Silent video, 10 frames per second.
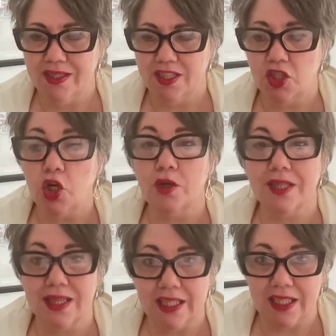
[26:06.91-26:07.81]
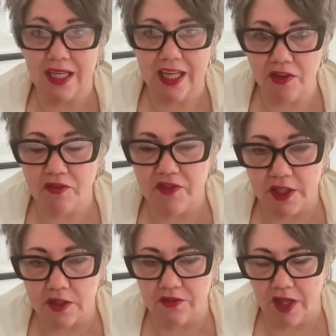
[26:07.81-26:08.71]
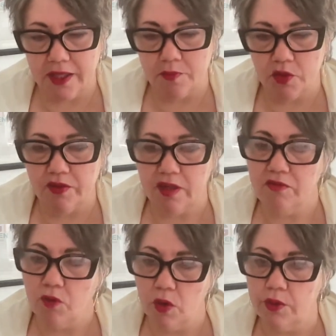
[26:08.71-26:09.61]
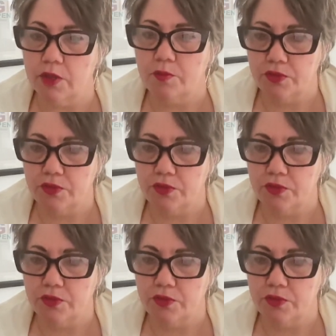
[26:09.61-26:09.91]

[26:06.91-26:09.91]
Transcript: that's currently in fear of like moving forward.